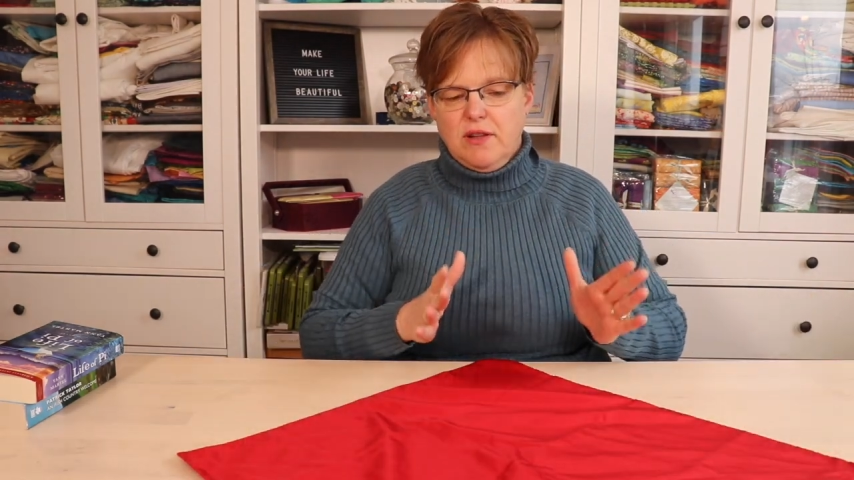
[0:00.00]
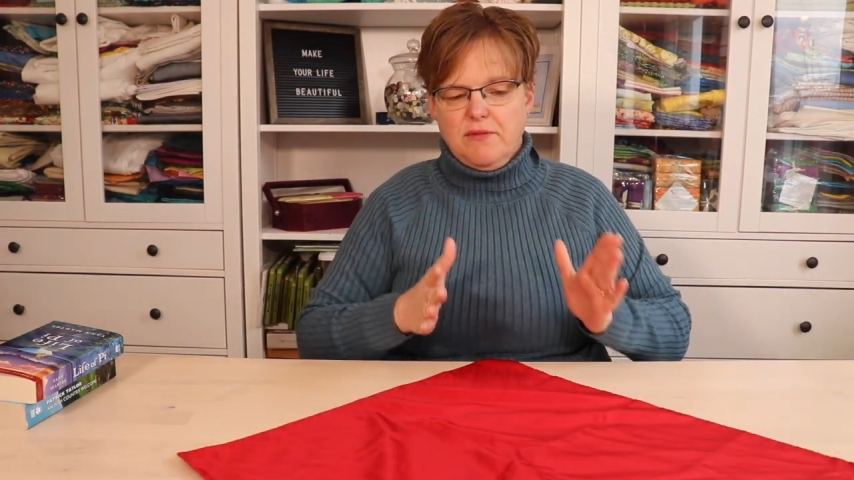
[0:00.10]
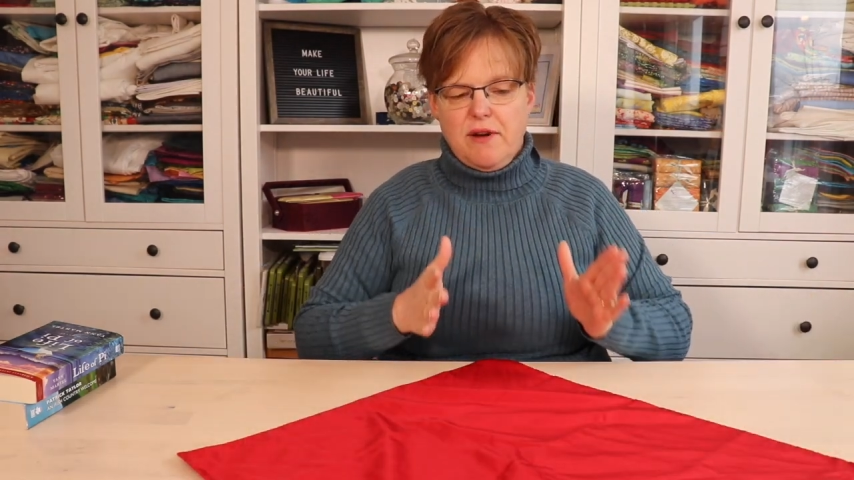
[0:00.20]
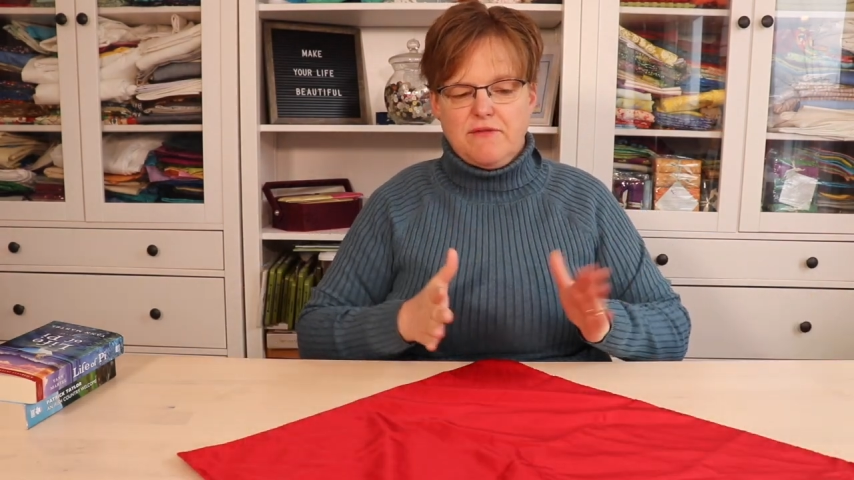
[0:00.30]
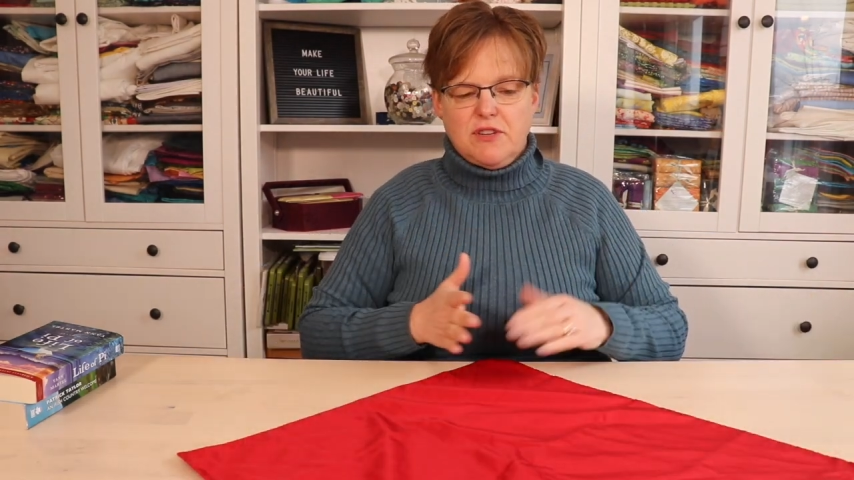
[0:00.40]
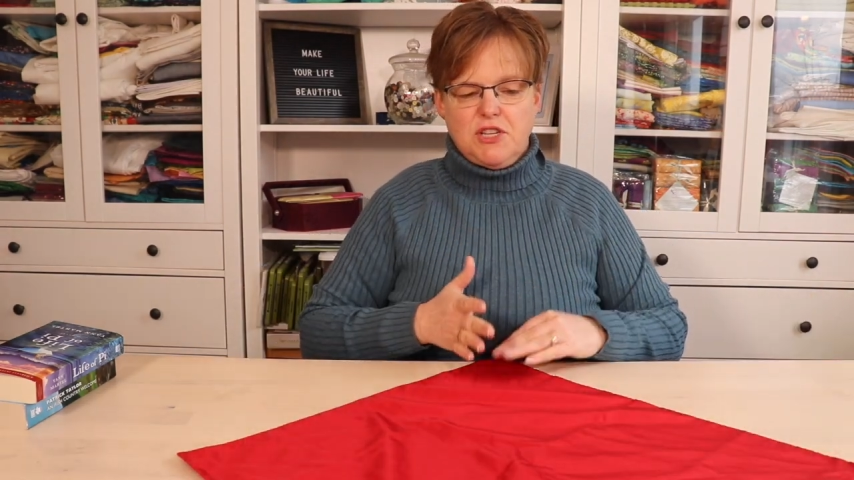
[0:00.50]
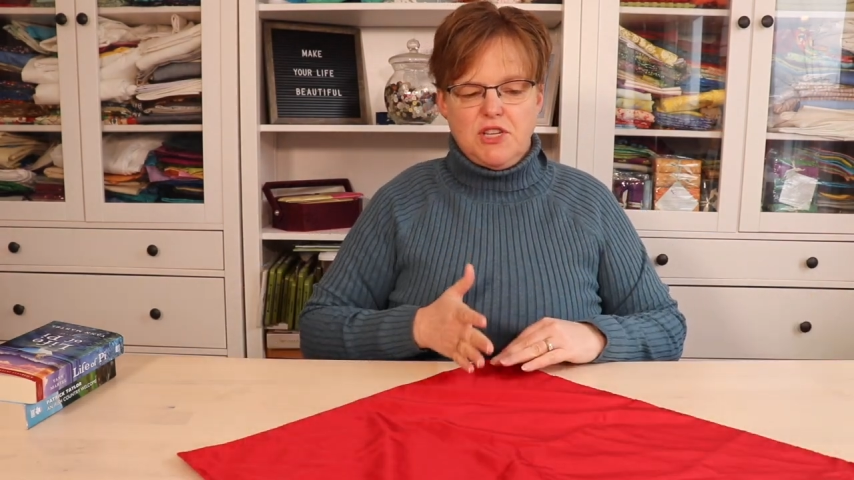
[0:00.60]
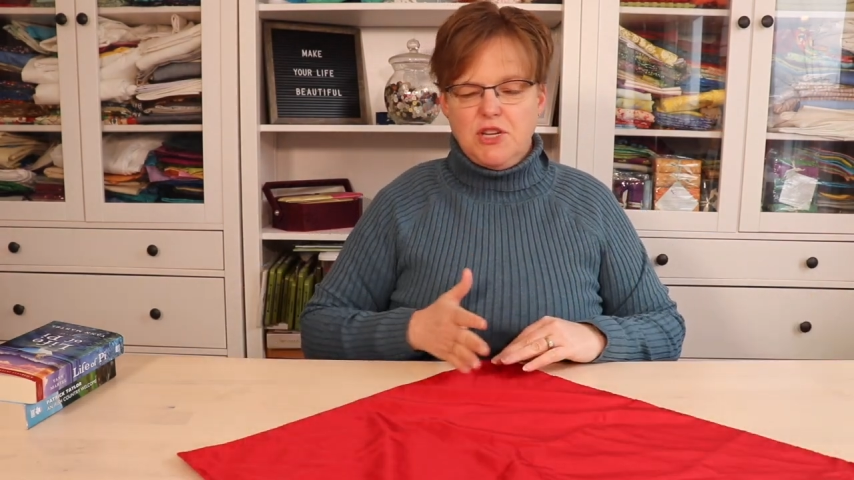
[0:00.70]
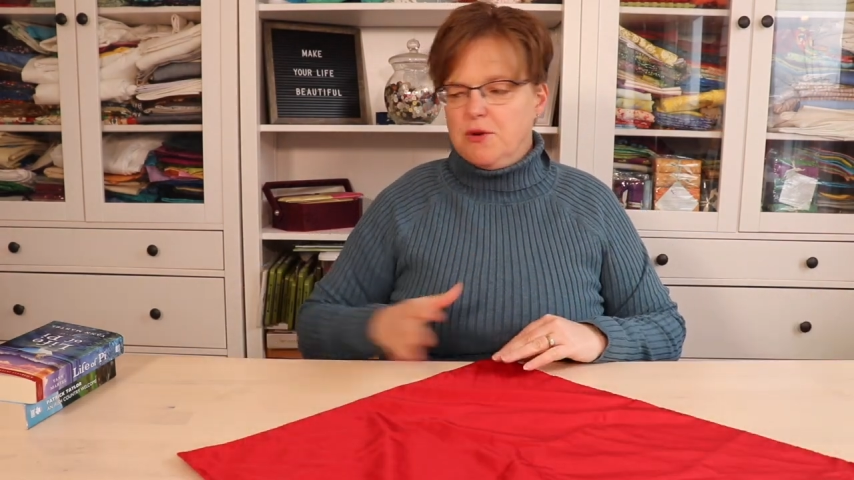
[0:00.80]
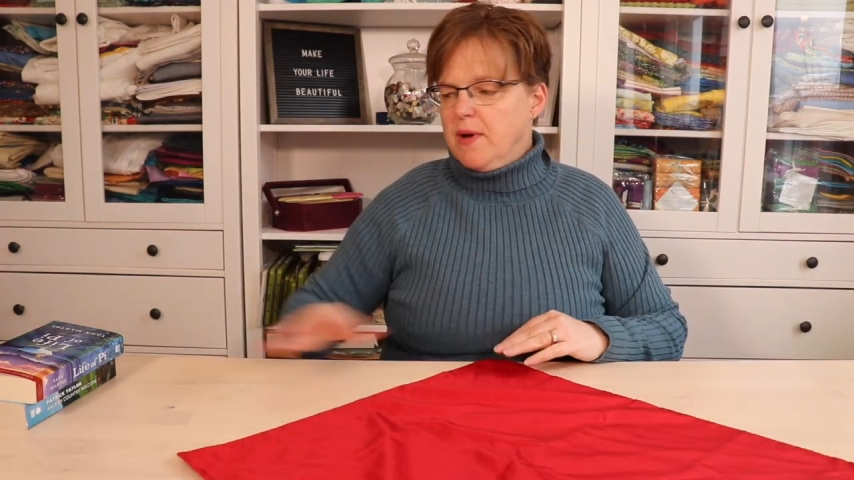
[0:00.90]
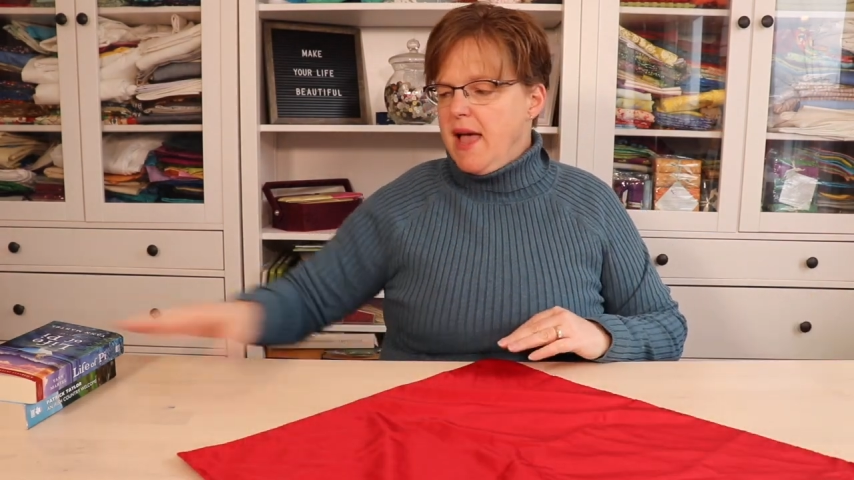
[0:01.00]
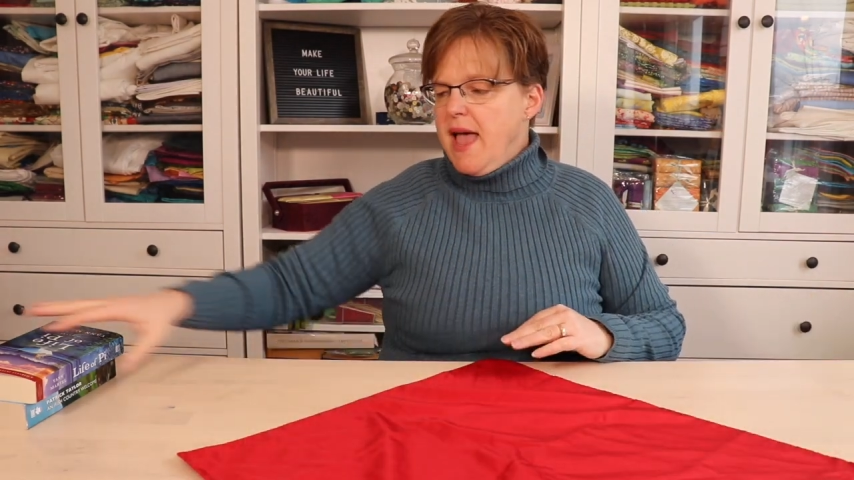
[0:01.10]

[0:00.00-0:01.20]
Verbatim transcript: in reference to you.